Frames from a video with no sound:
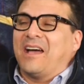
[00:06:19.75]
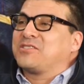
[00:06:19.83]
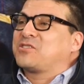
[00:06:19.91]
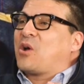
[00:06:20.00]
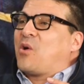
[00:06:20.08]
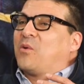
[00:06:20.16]

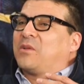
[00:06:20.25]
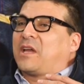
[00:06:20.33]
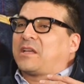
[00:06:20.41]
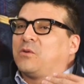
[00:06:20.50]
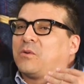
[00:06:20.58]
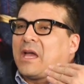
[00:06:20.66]
and so,
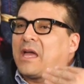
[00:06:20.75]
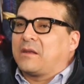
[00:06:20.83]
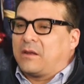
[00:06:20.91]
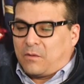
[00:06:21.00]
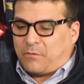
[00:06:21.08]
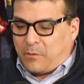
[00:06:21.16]
like, you
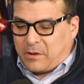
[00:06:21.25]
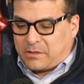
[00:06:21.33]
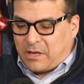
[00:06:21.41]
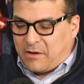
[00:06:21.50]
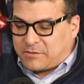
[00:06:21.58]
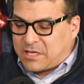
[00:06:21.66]
get
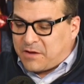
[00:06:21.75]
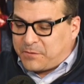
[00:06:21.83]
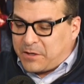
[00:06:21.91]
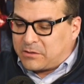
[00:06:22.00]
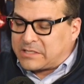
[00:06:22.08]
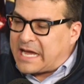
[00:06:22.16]
as
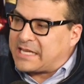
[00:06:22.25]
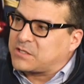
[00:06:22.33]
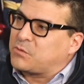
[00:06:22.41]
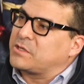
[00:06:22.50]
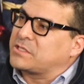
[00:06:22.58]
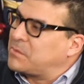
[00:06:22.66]
if their
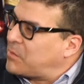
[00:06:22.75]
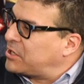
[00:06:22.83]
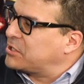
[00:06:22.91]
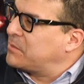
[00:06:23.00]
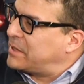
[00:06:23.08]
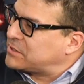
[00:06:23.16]
task wasn't
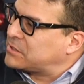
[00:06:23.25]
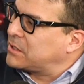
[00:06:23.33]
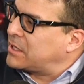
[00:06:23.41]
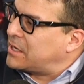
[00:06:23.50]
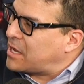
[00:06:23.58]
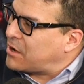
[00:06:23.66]

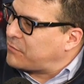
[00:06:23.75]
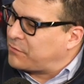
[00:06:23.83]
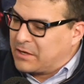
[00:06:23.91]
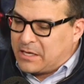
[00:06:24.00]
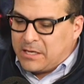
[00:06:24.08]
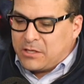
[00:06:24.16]
monumental
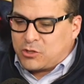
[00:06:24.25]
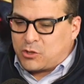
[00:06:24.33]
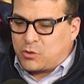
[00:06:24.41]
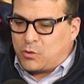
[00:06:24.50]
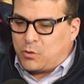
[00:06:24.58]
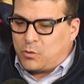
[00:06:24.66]
enough
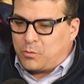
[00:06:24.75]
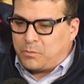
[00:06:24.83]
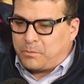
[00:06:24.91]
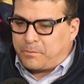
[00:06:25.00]
to